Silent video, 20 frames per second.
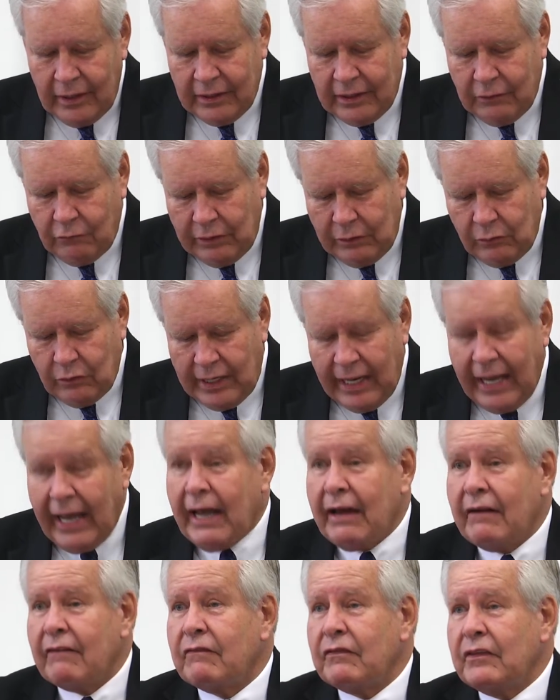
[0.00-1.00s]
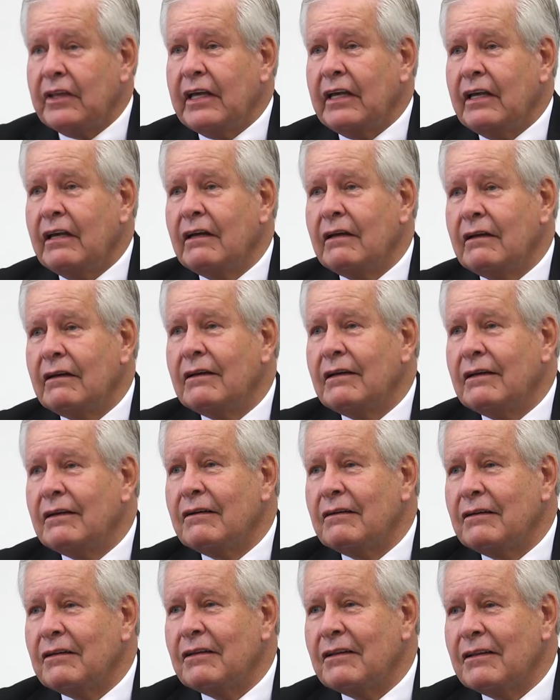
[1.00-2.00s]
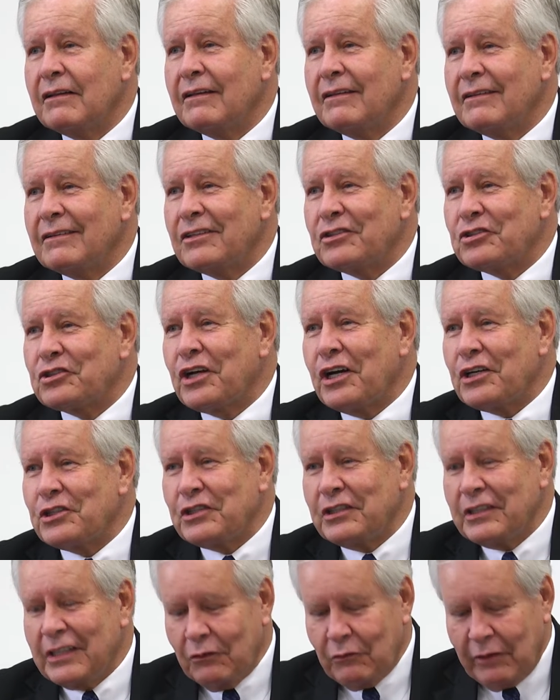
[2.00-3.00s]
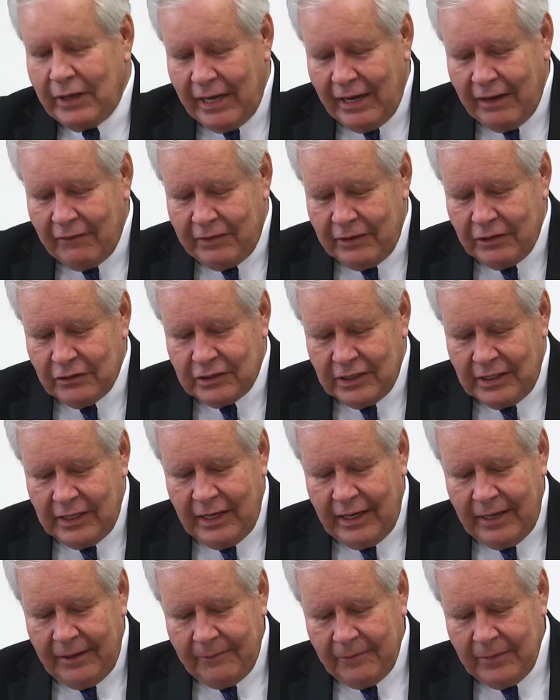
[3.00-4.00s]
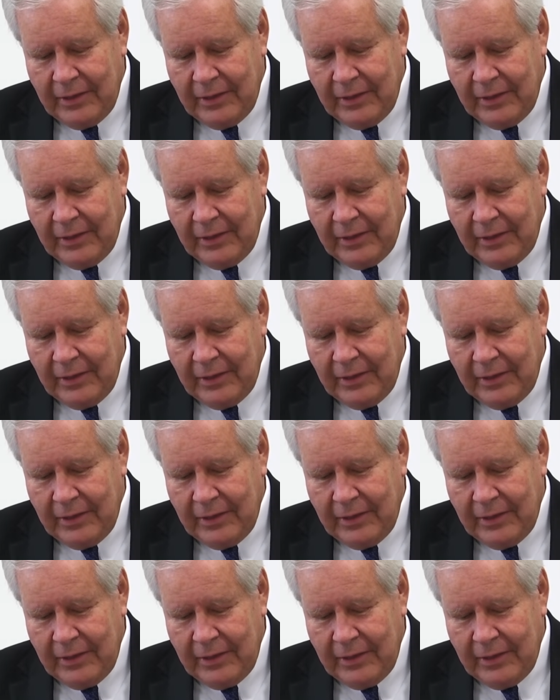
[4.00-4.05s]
that we would have the discussion that we have here today.